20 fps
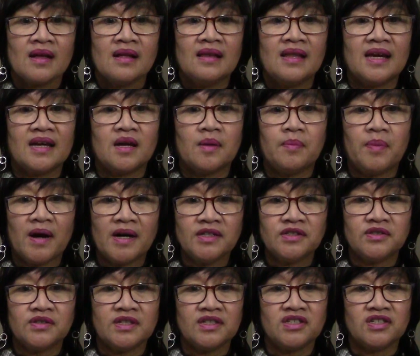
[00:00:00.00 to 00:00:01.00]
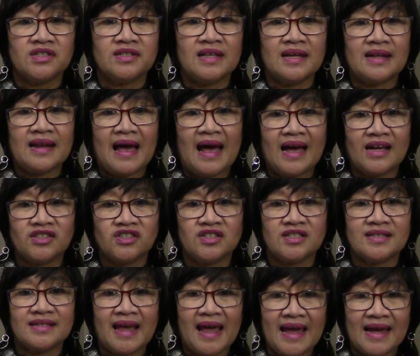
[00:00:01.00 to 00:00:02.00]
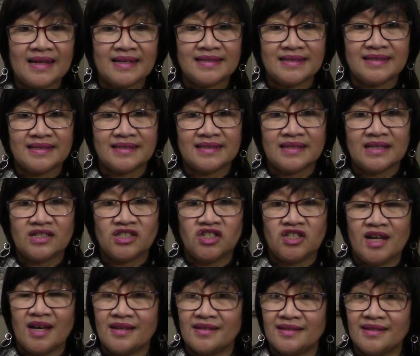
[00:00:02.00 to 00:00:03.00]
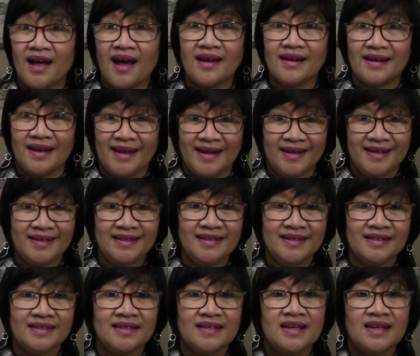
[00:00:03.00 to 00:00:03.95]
Like a partridge that hatches eggs she has not laid,